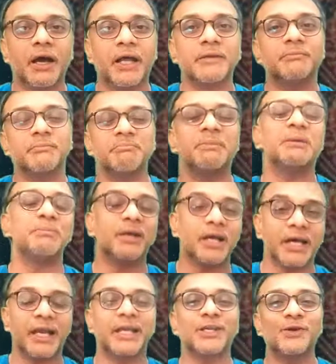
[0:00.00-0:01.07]
And maybe
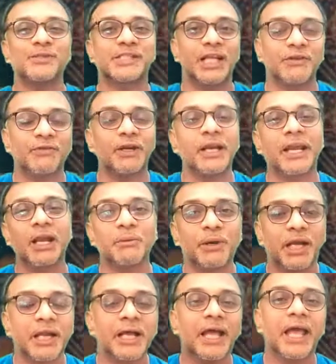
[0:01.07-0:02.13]
correct yourself a little
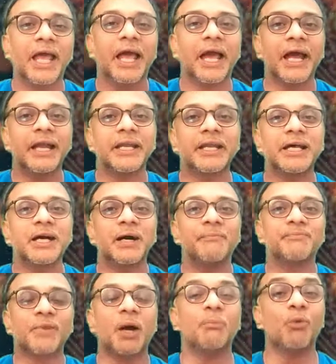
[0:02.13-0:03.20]
bit and
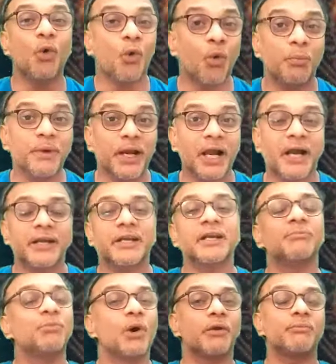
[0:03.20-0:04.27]
are more
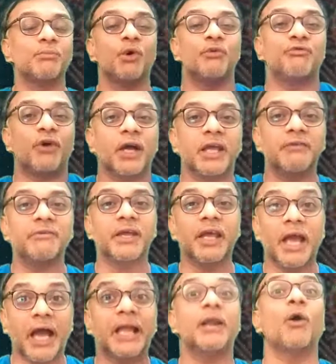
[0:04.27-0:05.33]
open-hearted, more
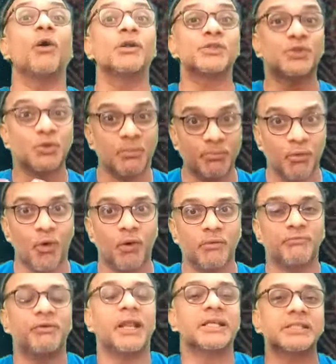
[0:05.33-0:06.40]
forgiving and also
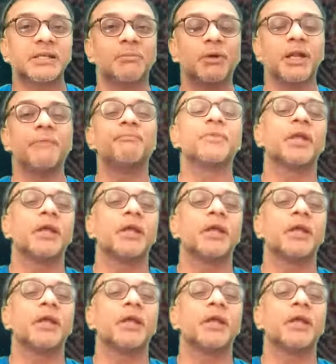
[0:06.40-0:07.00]
more flexible